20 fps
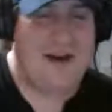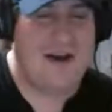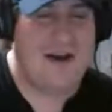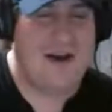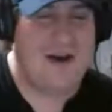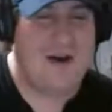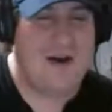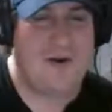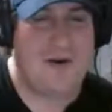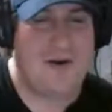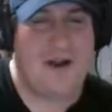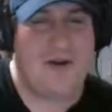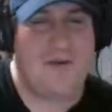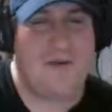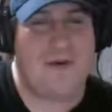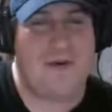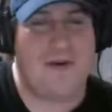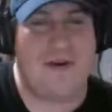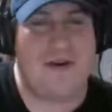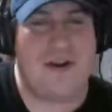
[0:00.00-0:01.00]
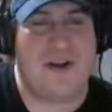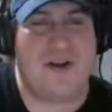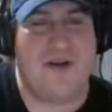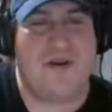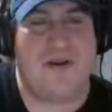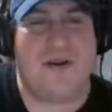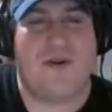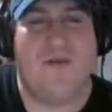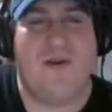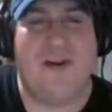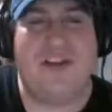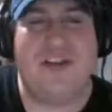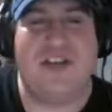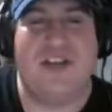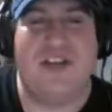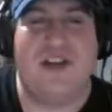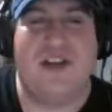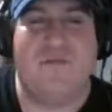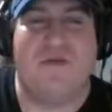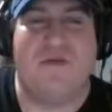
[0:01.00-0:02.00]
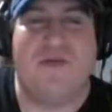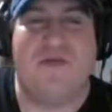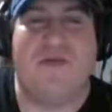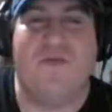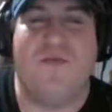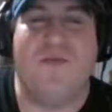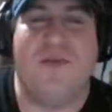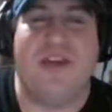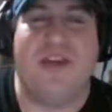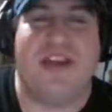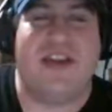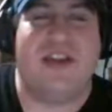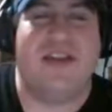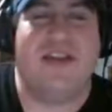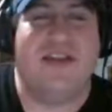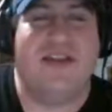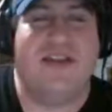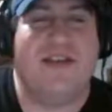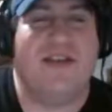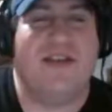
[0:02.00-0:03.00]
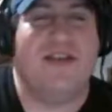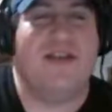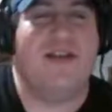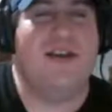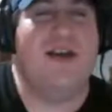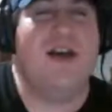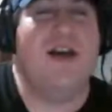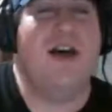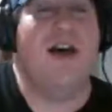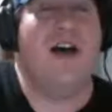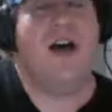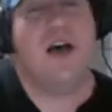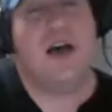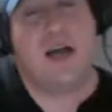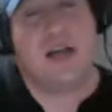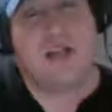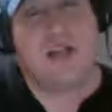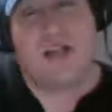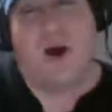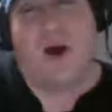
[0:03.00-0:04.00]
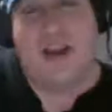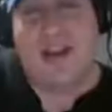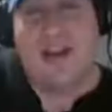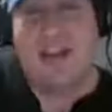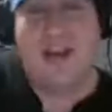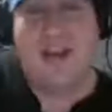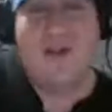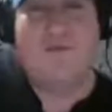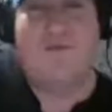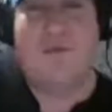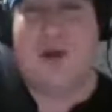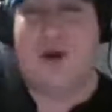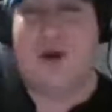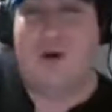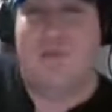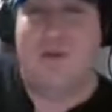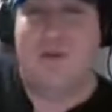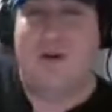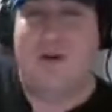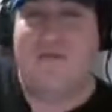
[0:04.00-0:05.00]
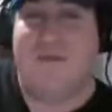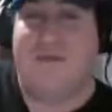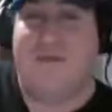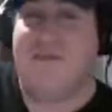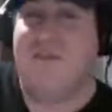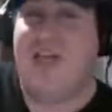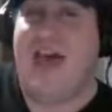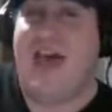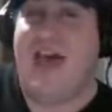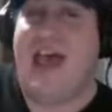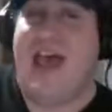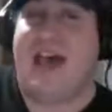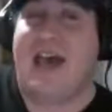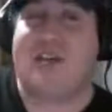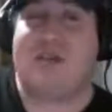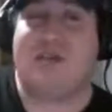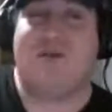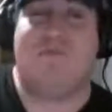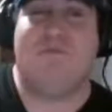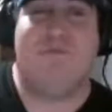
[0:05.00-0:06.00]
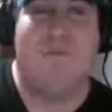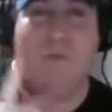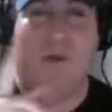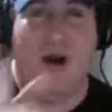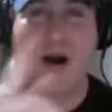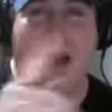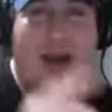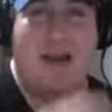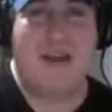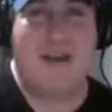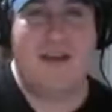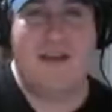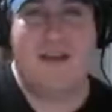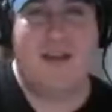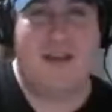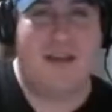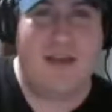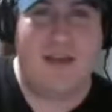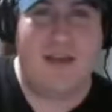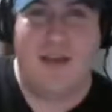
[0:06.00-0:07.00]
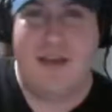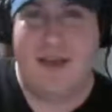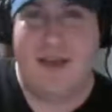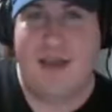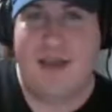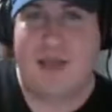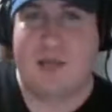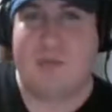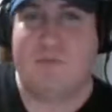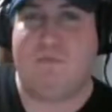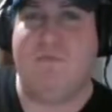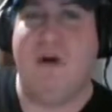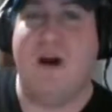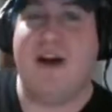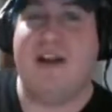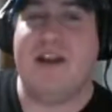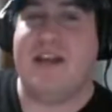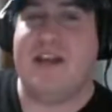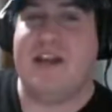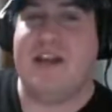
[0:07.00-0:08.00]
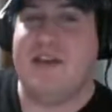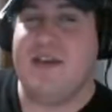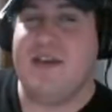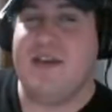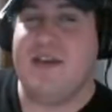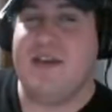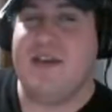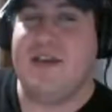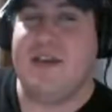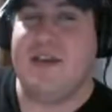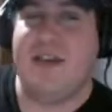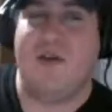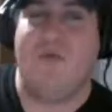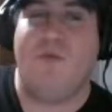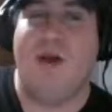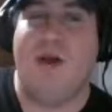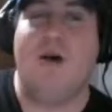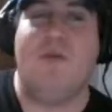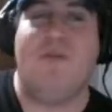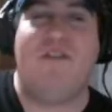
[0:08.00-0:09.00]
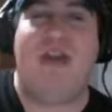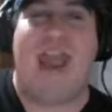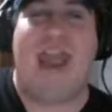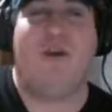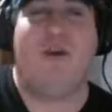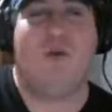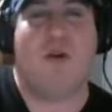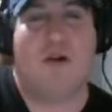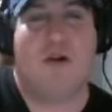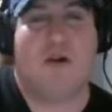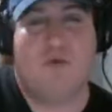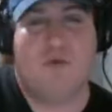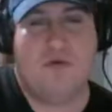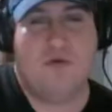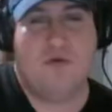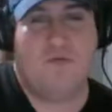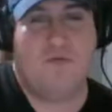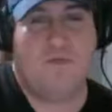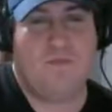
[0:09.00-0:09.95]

All right. We're going to go into question number 3. Not in the realm of the Flash, but his buddy in the realm of Arrow.